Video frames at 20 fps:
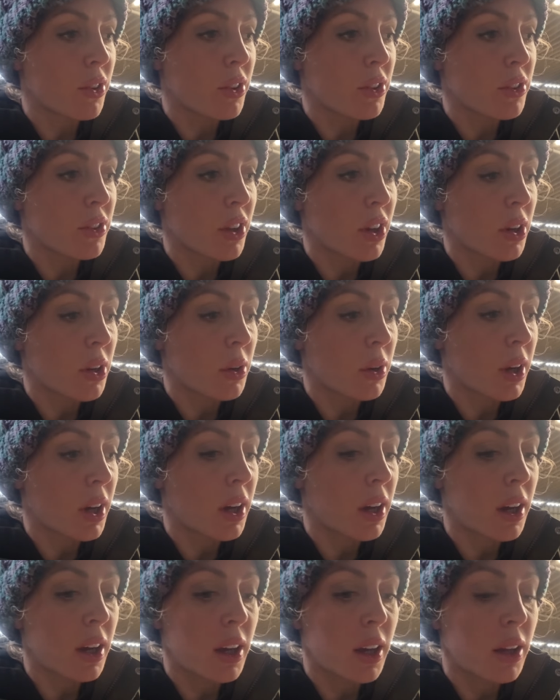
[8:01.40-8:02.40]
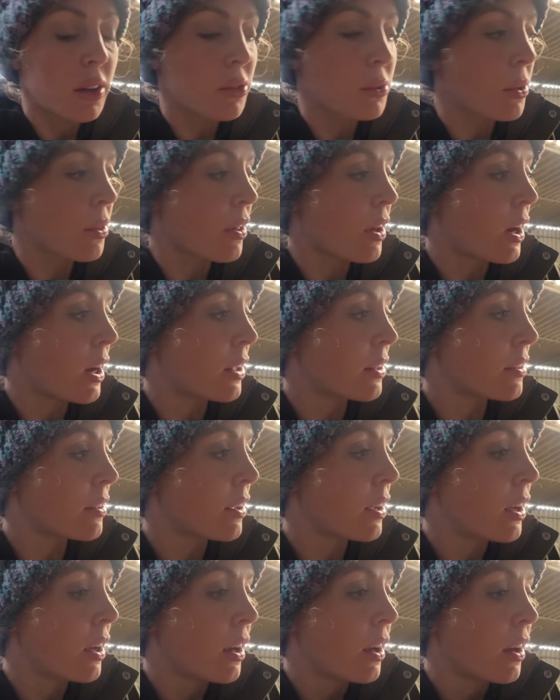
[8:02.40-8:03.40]
so helped with that.
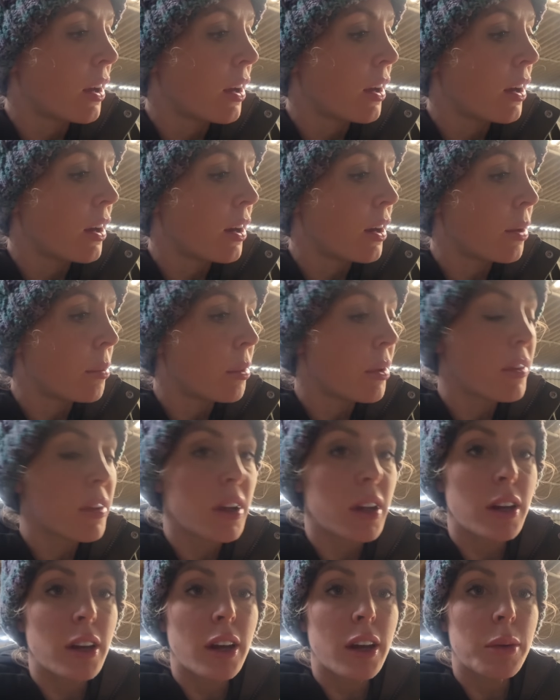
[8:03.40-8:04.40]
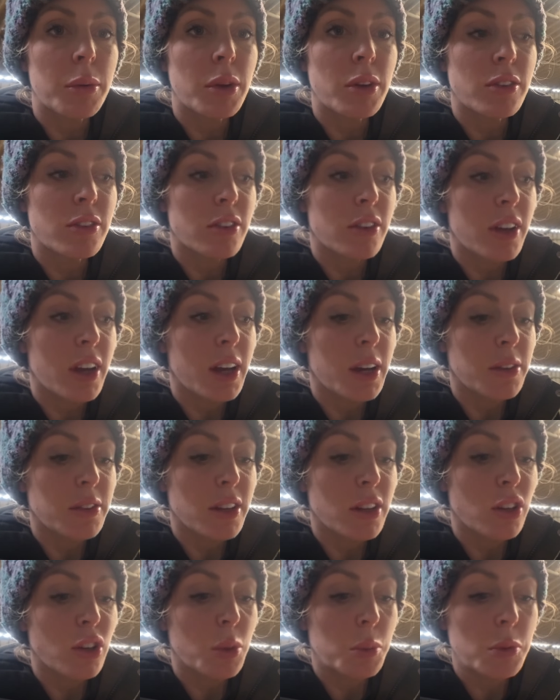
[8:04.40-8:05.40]
And then I went to the house,
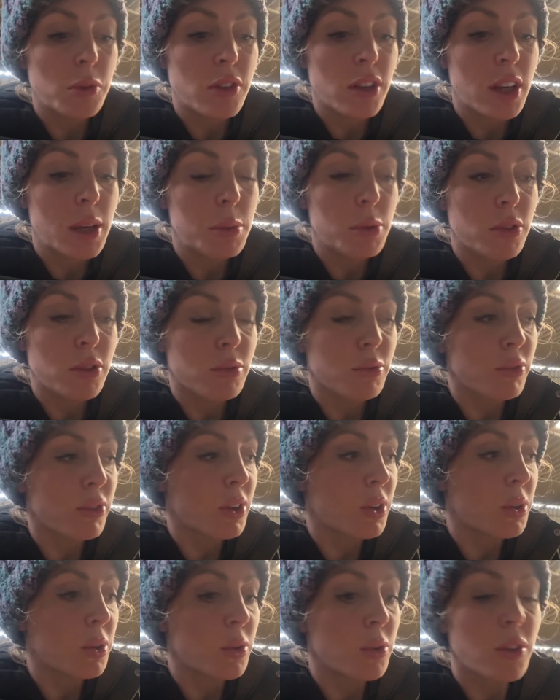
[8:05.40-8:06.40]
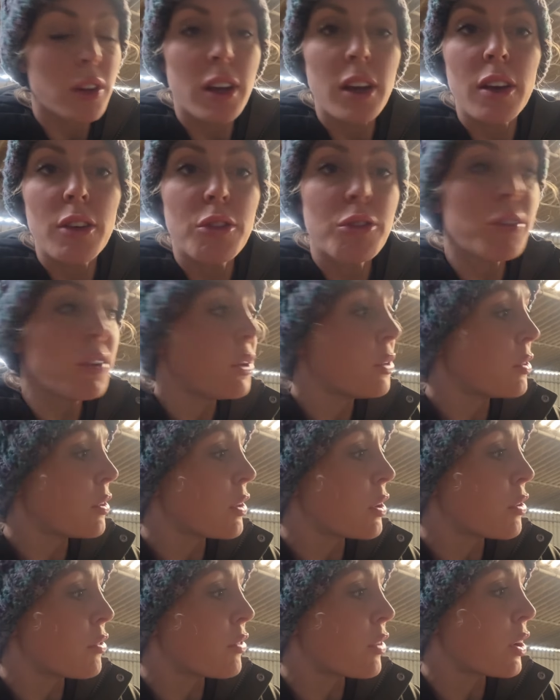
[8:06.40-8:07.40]
had a cup of tea, put some food in
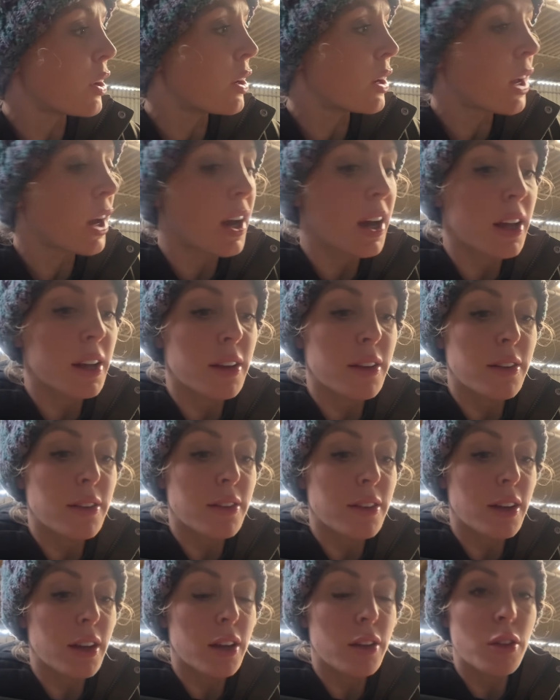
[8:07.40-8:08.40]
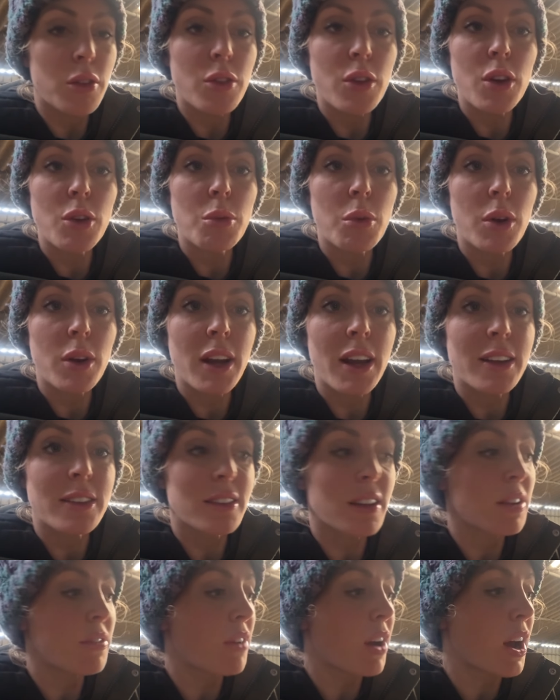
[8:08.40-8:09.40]
the oven, and the third one has
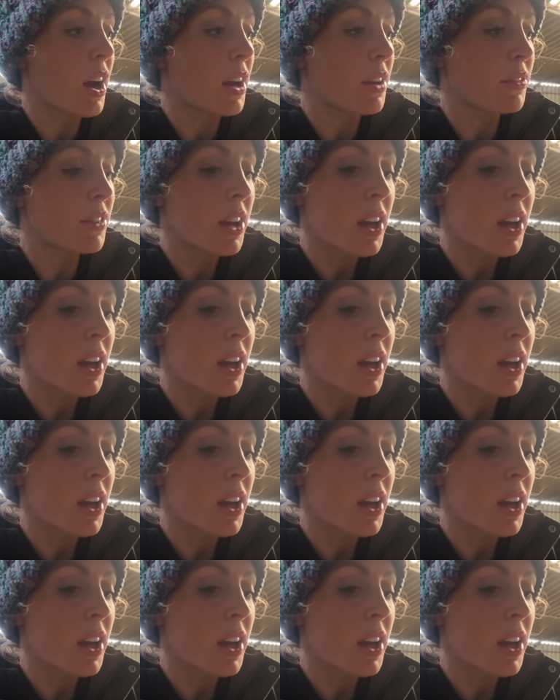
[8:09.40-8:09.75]
arrived.